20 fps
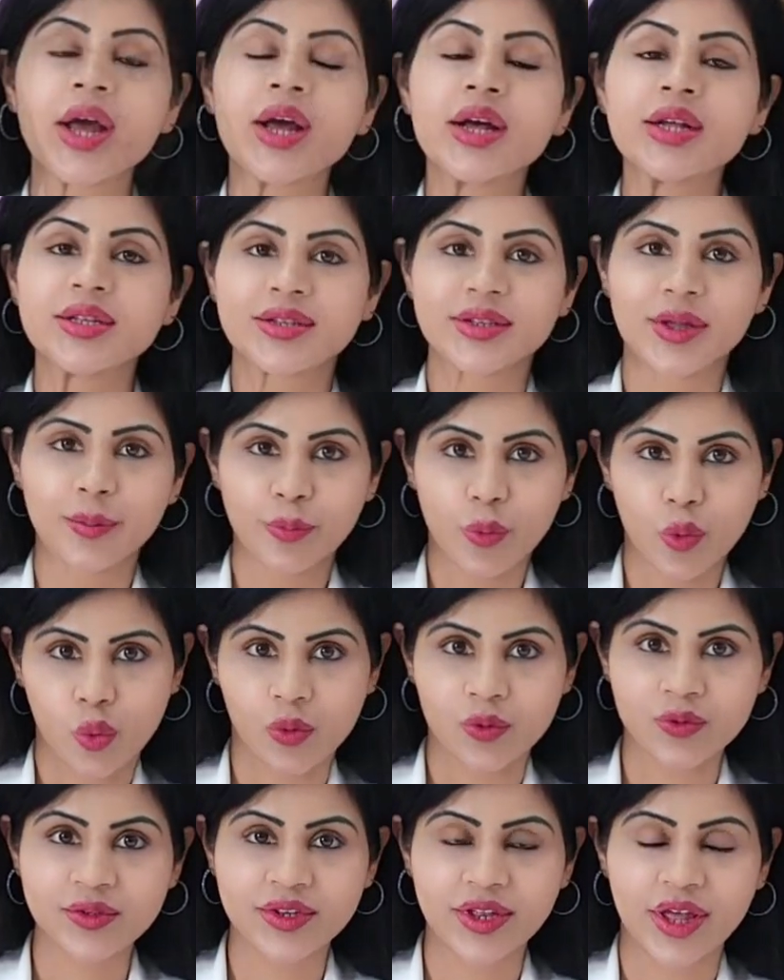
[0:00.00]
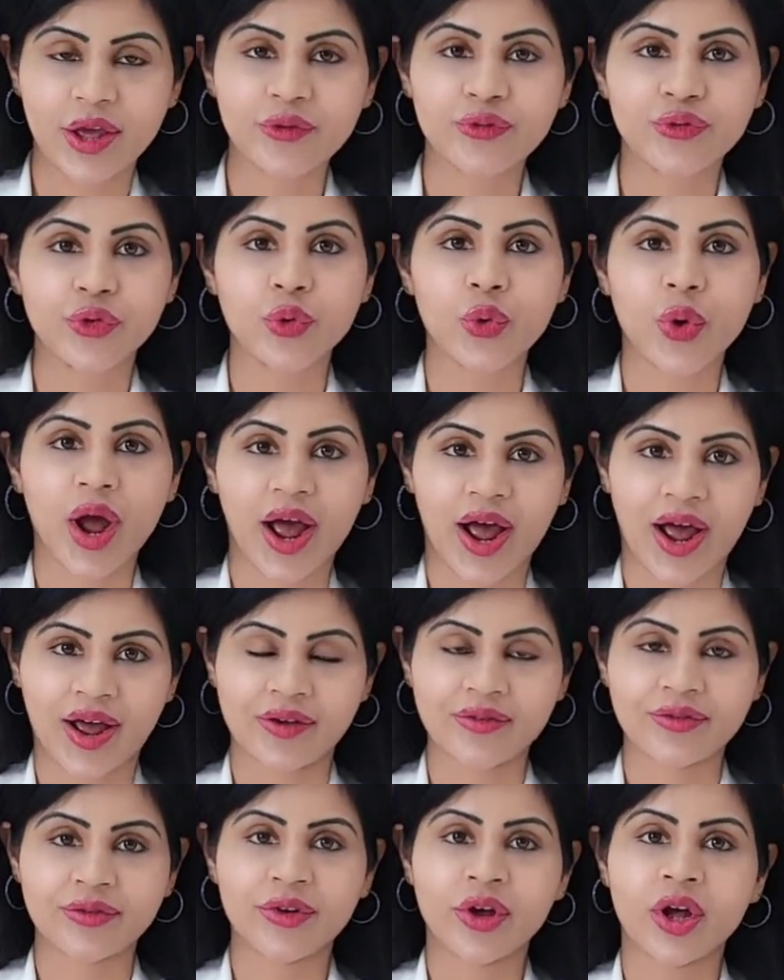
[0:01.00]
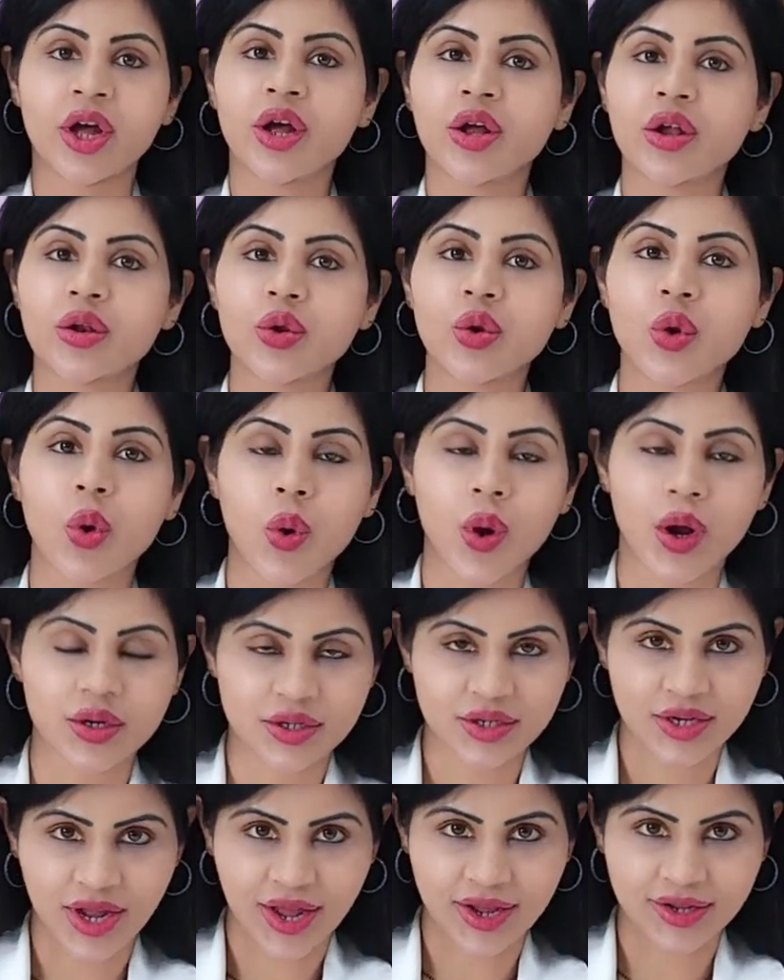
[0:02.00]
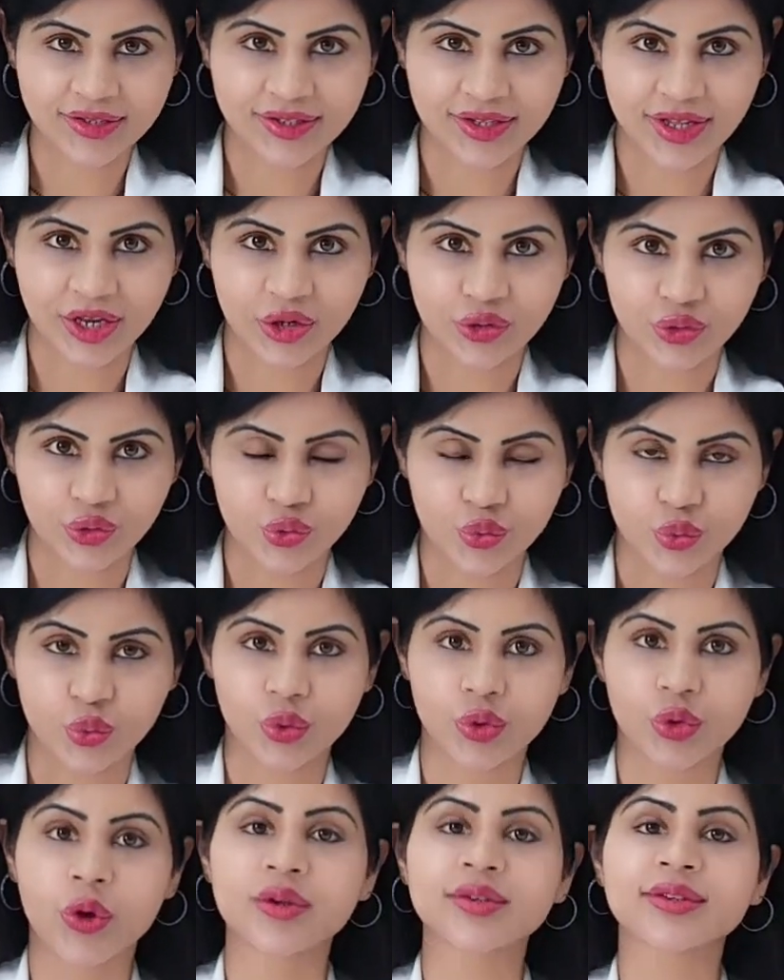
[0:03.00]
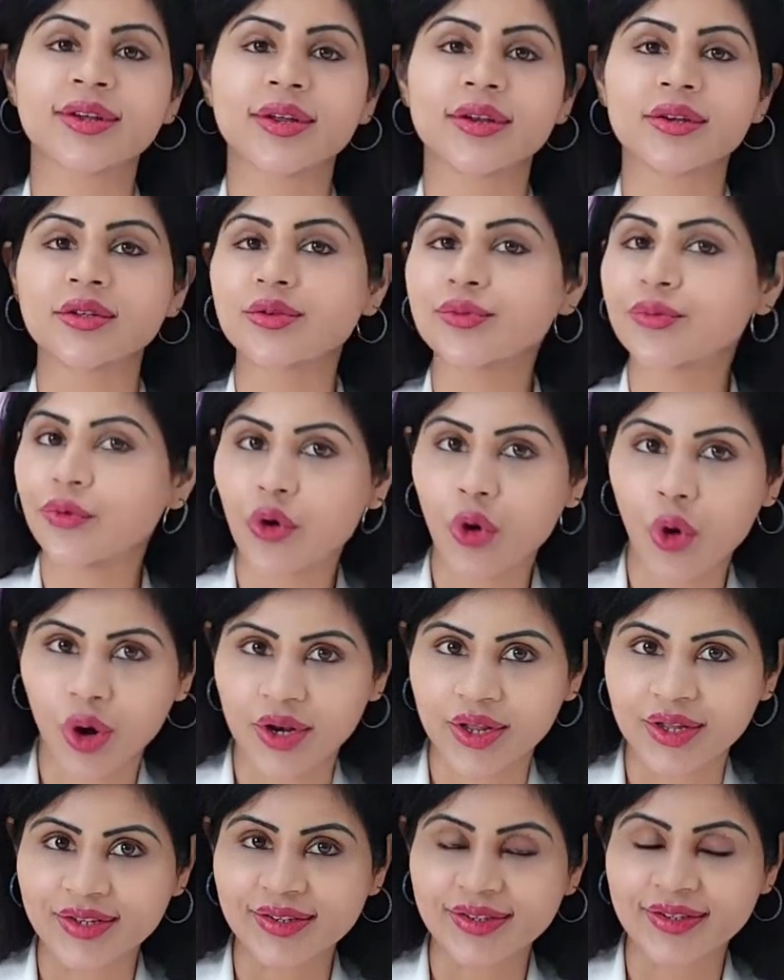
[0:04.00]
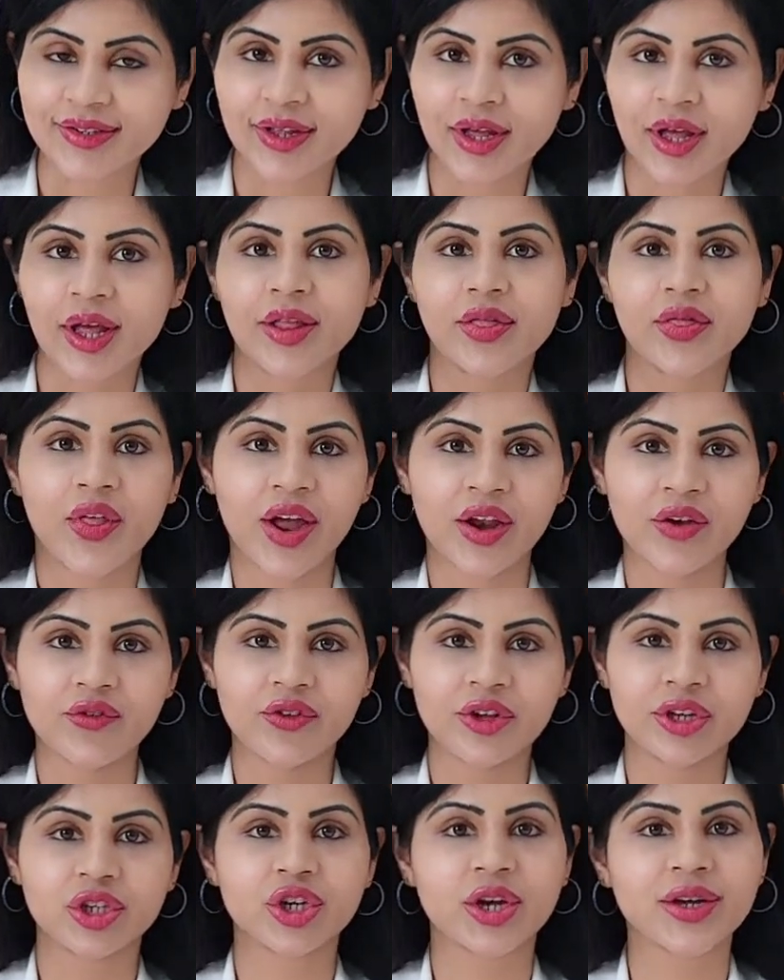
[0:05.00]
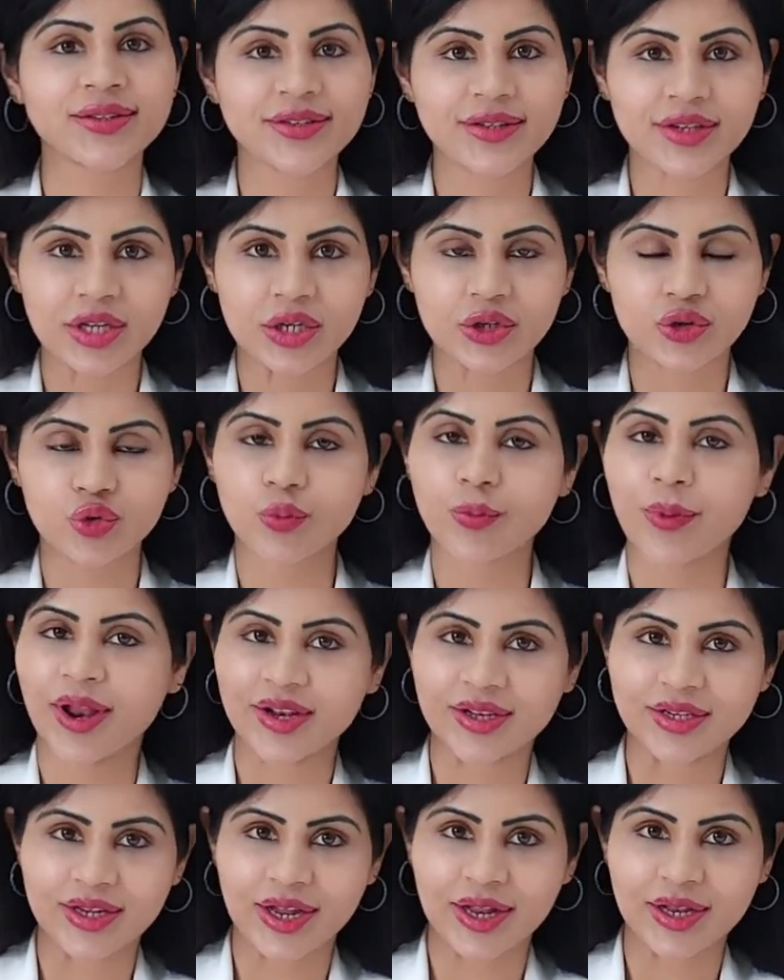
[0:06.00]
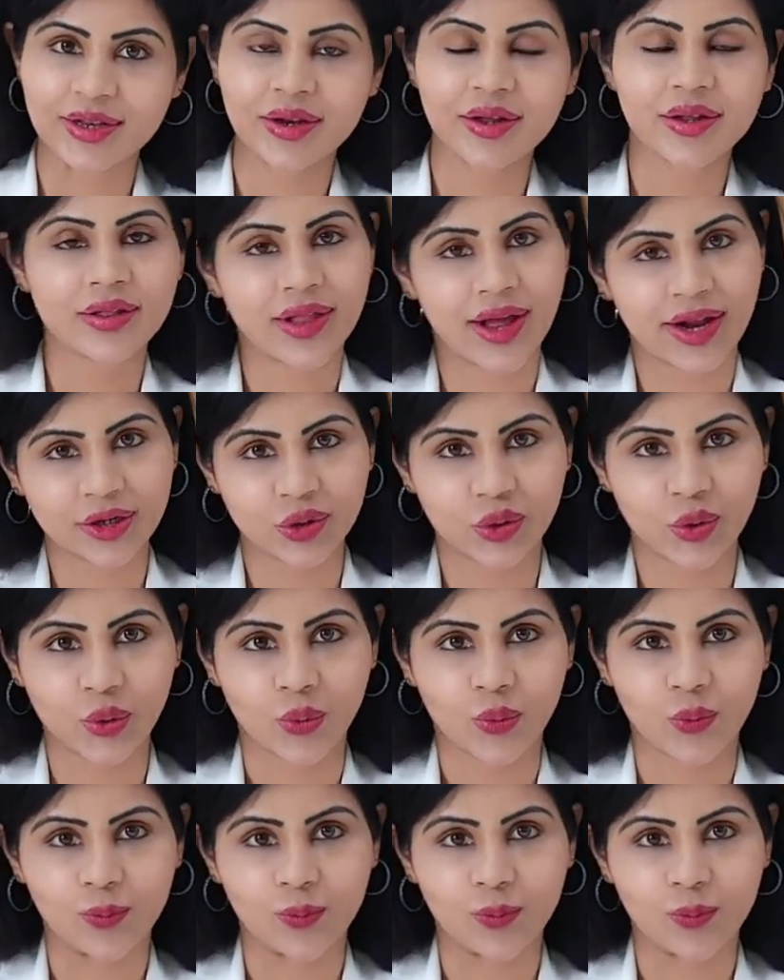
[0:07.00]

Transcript: Suppose if you have no underlying skin issue, your skin is flawless, then we just need to maintain that glow.